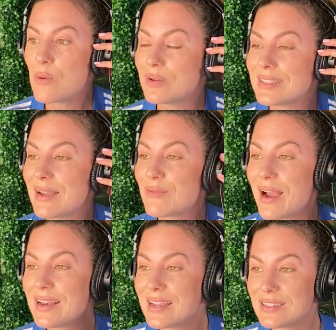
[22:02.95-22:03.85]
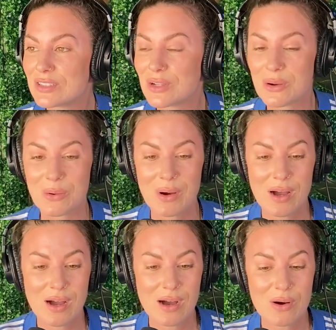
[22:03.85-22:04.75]
was I writing to?
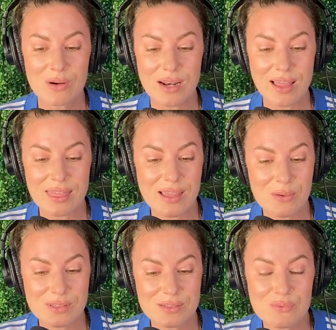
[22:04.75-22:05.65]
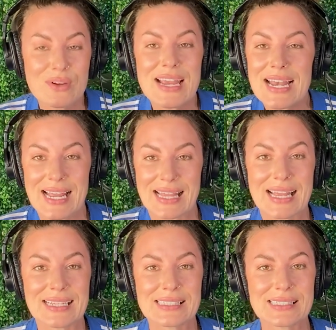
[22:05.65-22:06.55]
Who did I think was reading
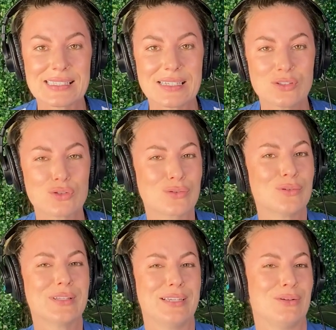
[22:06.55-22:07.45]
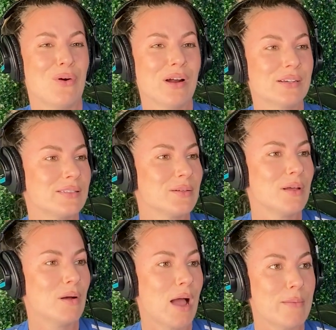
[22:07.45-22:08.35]
this? Truly yours?
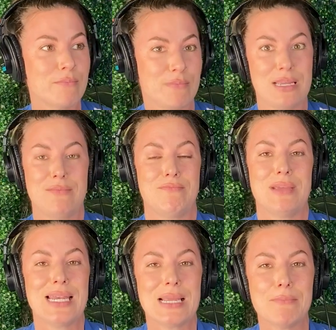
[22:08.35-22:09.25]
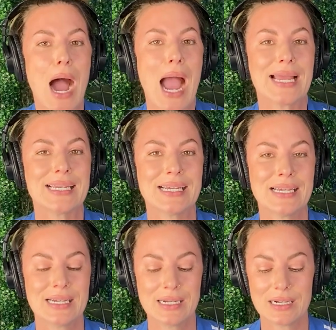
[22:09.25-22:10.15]
I mean, meaning mine?
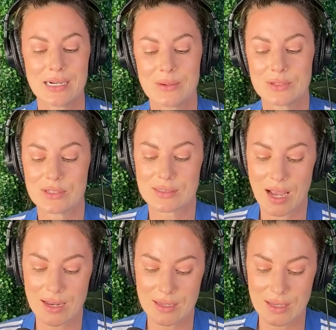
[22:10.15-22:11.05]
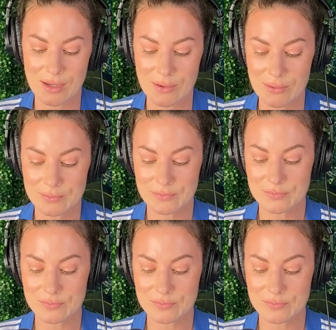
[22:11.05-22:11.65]
Which is kind of cute.